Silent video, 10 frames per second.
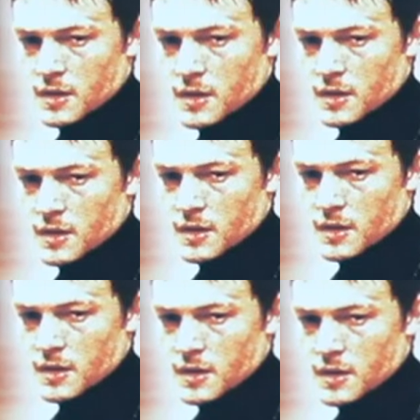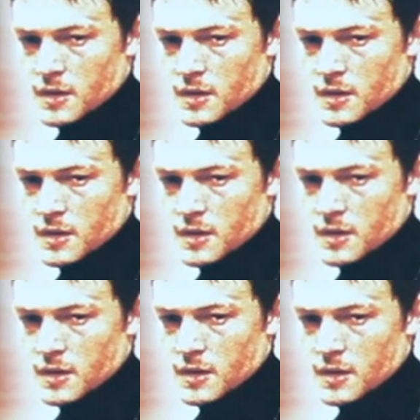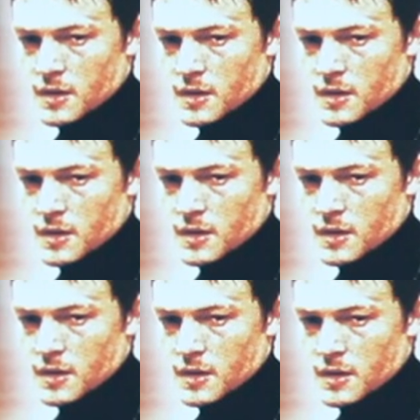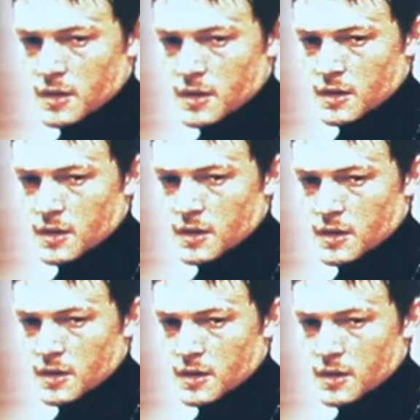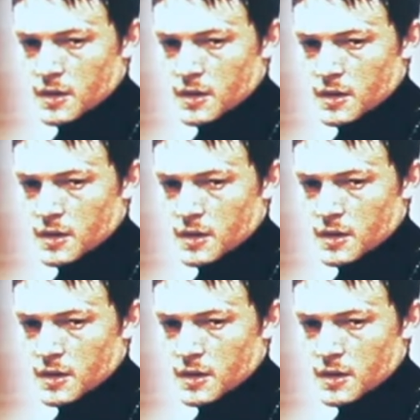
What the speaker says: This person isn't speaking.